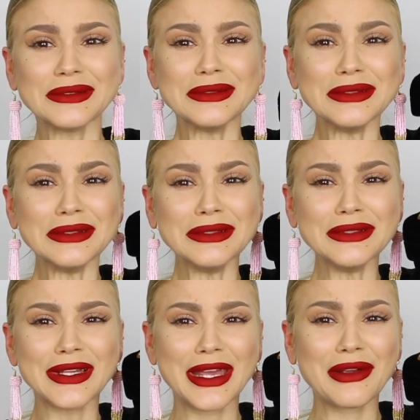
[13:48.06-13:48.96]
Ooh.
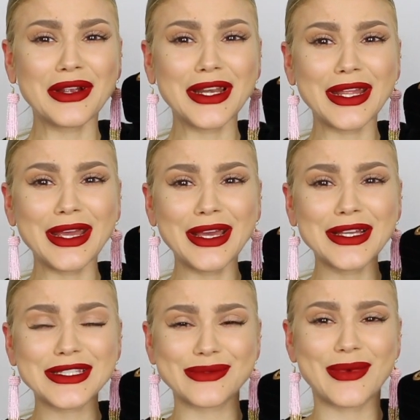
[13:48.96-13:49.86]
Here it
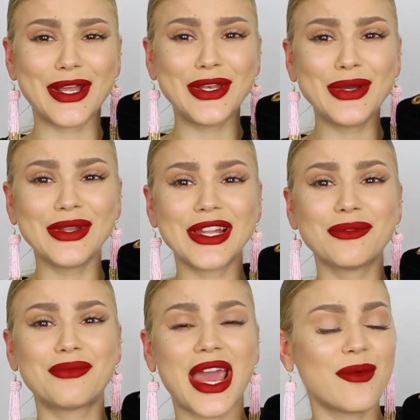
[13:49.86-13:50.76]
is, my new
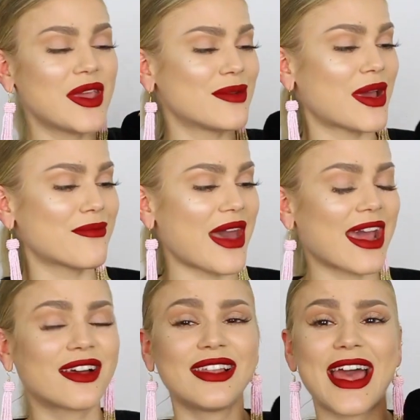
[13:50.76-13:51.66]
little baby in my
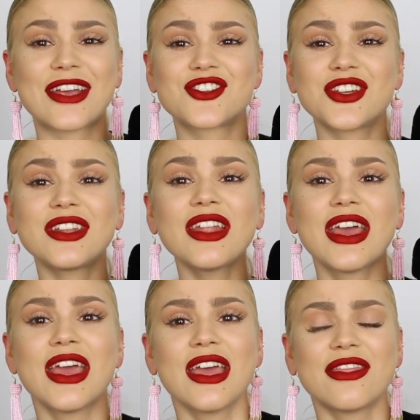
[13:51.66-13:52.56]
bag collection.
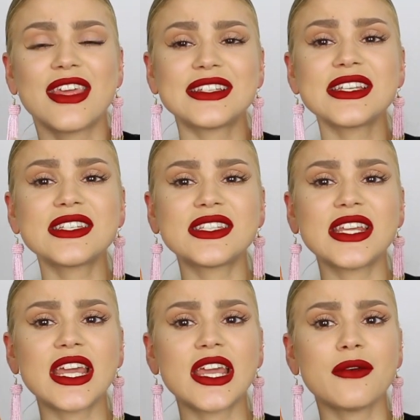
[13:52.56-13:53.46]
This is
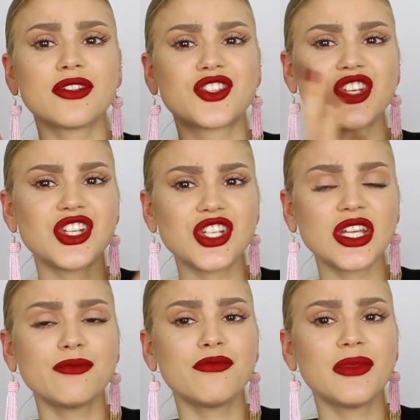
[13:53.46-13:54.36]
the
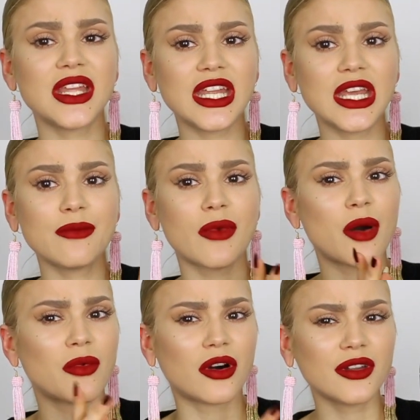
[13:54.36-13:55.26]
Gigi Mini
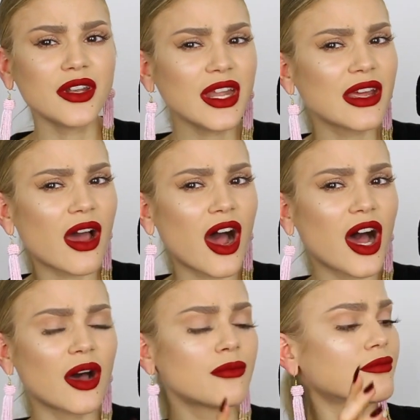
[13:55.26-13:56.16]
Maman
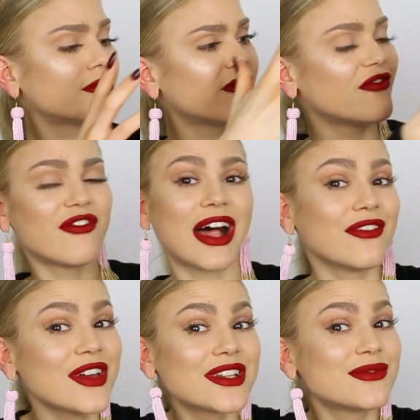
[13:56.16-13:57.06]

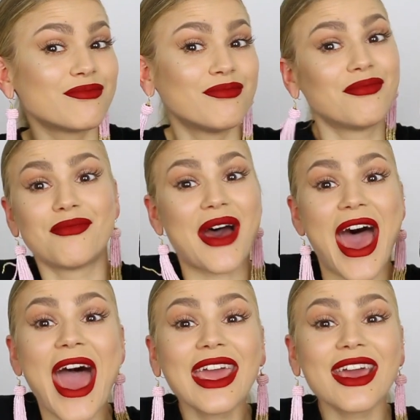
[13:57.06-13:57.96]
velvet
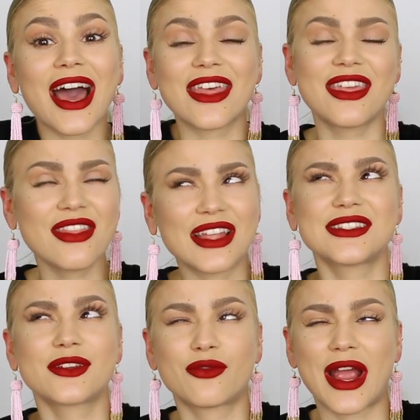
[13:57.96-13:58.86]
bag. I think
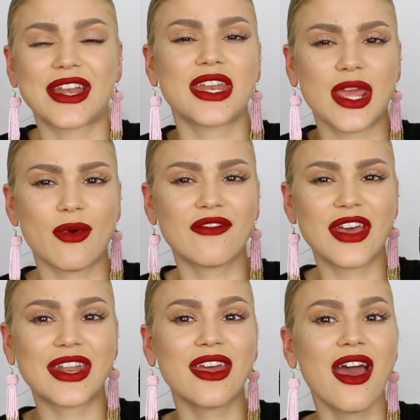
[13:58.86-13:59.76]
that's the right name of
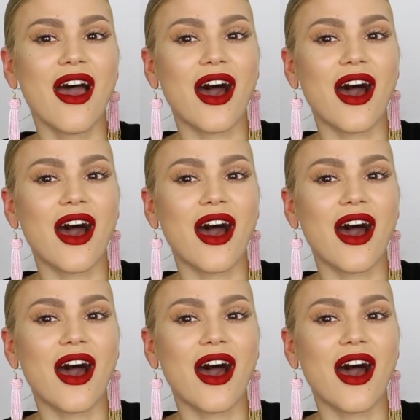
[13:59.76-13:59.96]
it.